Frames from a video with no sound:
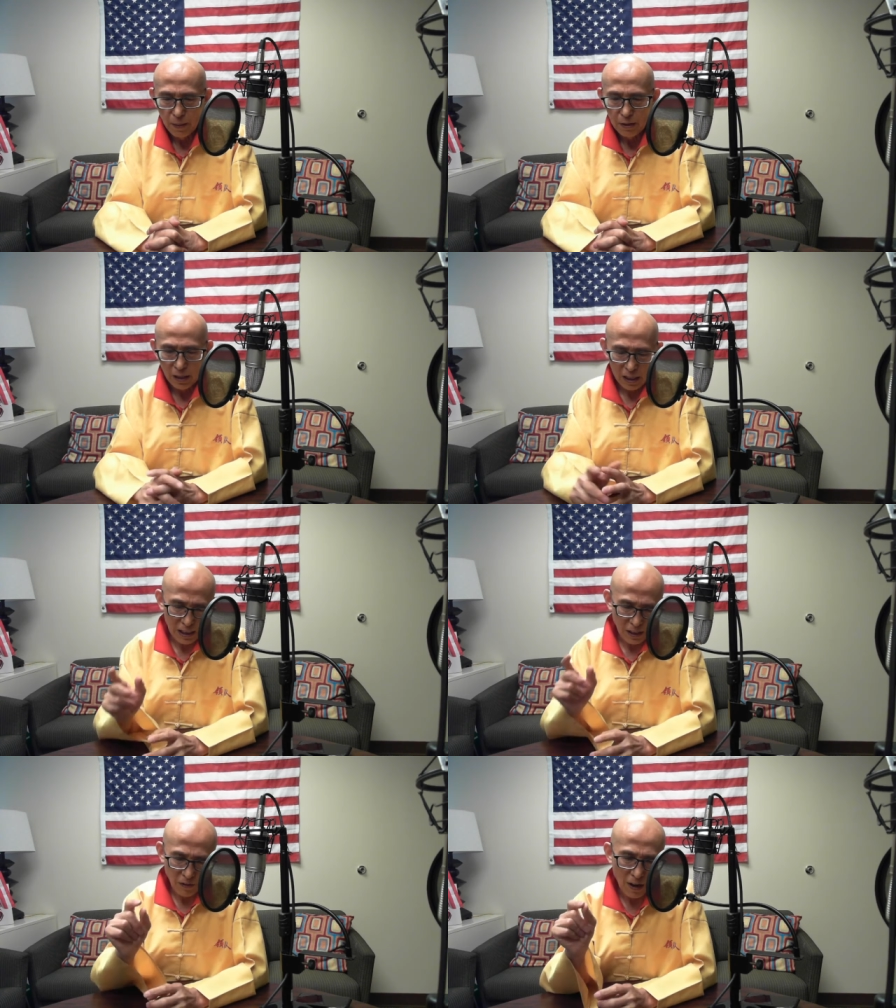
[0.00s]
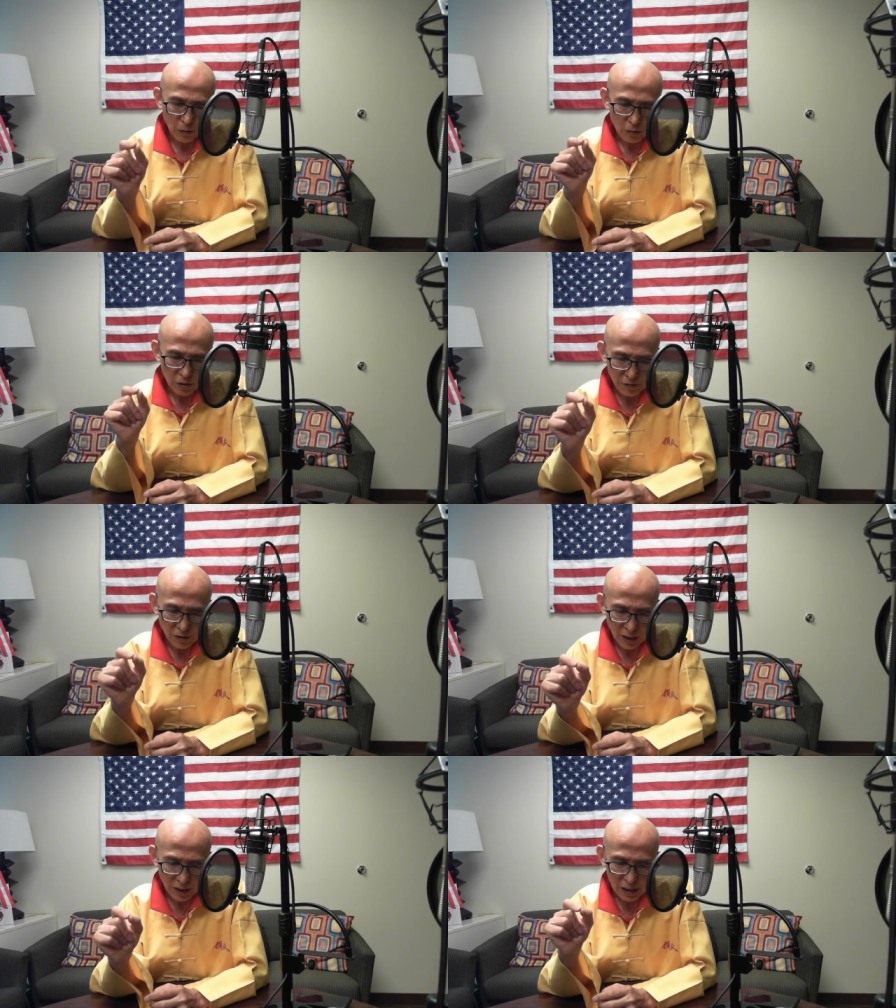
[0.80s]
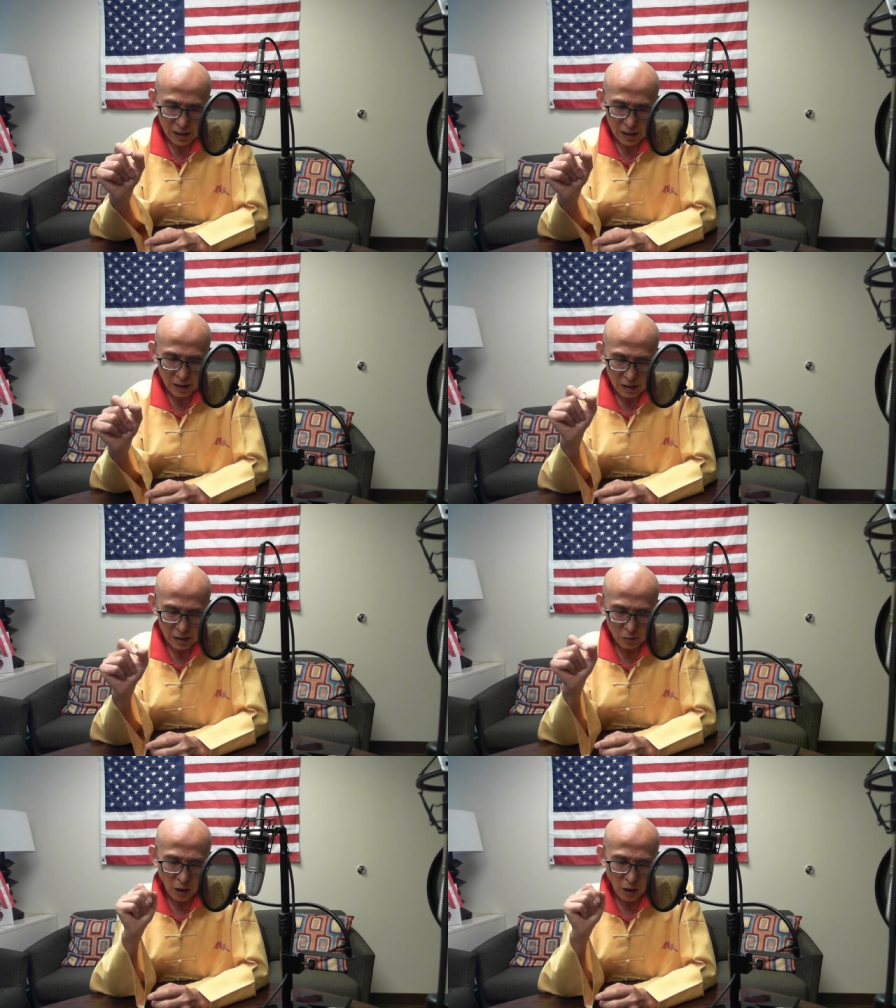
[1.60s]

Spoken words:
that the survival of the fittest is wrong.